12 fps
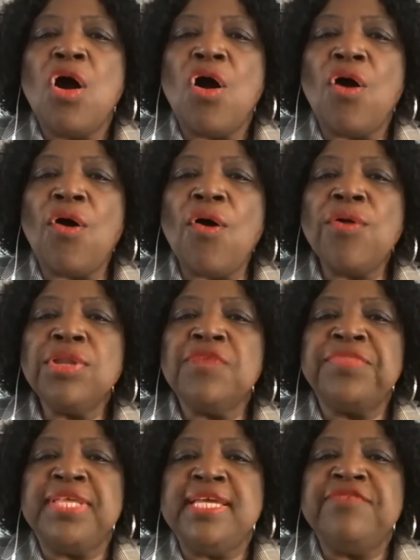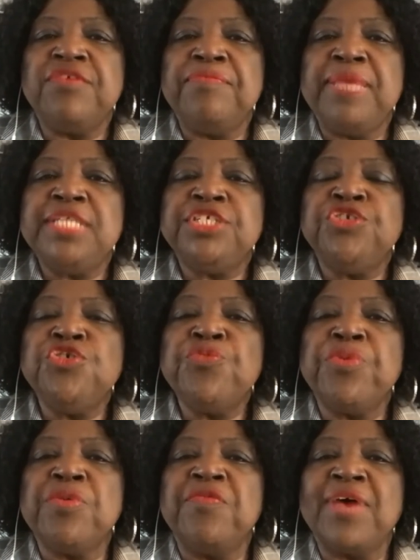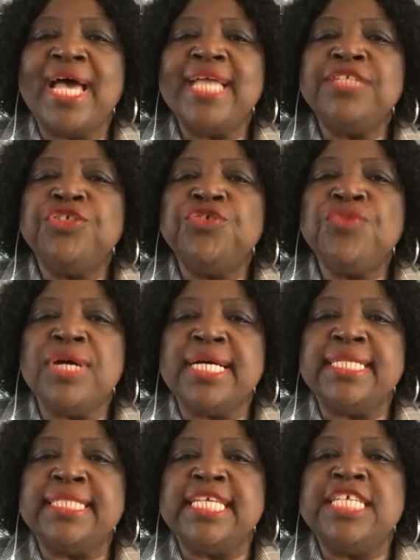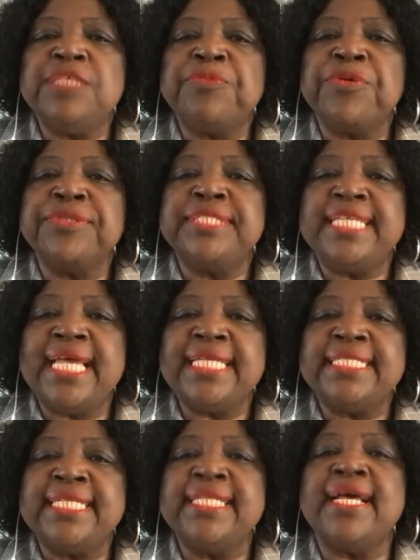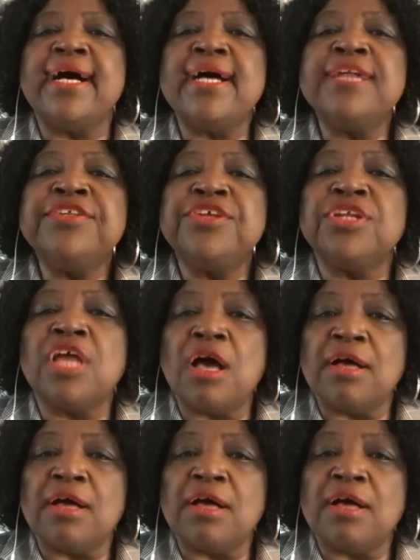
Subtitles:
all of the information you provide to us is protected under law.